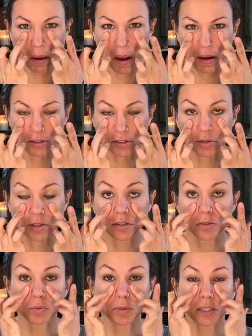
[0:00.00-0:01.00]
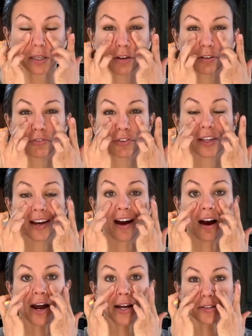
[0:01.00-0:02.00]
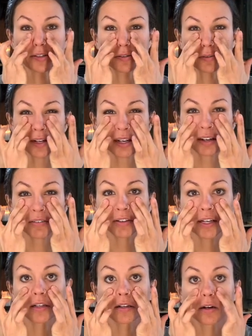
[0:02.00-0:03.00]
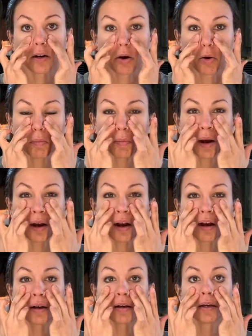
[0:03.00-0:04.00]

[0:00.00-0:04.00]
So this is really good for the eyes. So any kind of like glaucoma,